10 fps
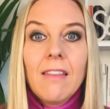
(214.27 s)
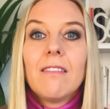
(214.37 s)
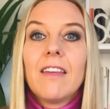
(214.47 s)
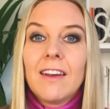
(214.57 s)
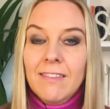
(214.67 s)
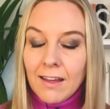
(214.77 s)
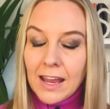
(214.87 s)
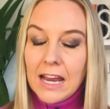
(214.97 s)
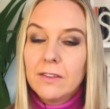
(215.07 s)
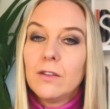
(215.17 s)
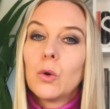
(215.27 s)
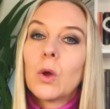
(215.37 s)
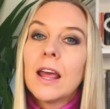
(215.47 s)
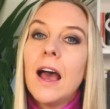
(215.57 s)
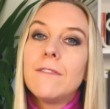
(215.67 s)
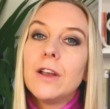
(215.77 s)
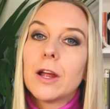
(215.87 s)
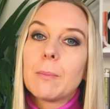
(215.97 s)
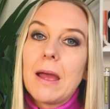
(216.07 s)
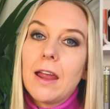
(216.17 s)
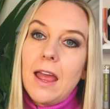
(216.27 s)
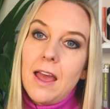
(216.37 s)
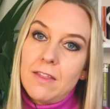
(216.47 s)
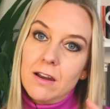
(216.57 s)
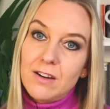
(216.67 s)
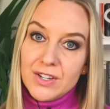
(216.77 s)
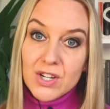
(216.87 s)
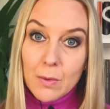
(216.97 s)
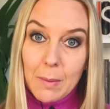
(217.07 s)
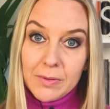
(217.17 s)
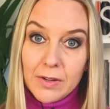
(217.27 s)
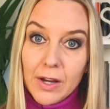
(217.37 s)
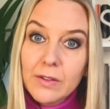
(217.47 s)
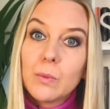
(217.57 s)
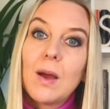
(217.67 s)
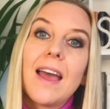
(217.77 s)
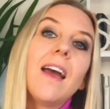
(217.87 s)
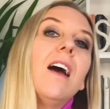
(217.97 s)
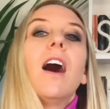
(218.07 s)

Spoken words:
then in that case, you wanna have a look back at the last two episodes where